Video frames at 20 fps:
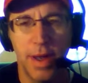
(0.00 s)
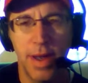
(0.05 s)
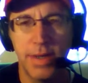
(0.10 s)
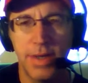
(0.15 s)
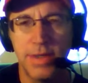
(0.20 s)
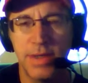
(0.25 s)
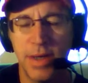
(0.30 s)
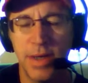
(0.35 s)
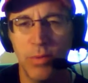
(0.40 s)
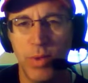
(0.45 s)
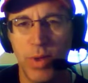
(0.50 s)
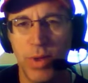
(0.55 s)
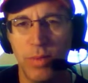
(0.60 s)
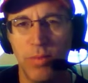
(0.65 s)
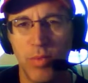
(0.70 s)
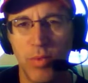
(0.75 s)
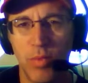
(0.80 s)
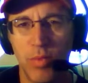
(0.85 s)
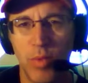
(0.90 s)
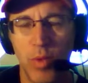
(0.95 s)
I say
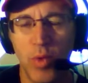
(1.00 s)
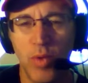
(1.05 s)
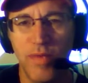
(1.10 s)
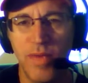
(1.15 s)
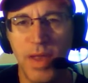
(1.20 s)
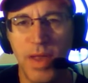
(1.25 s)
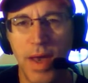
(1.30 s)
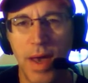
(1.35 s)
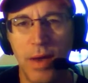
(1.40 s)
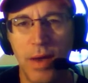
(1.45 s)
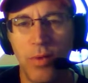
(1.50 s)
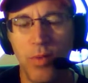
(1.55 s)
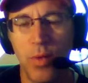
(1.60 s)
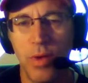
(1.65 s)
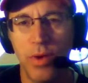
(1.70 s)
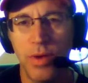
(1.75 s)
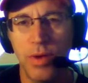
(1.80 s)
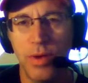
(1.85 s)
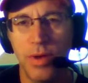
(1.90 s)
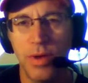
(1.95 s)
we remove the
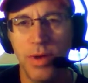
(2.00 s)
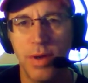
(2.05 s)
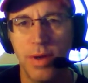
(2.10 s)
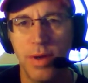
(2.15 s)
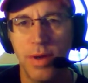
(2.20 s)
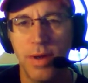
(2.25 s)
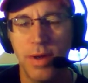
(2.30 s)
N-word.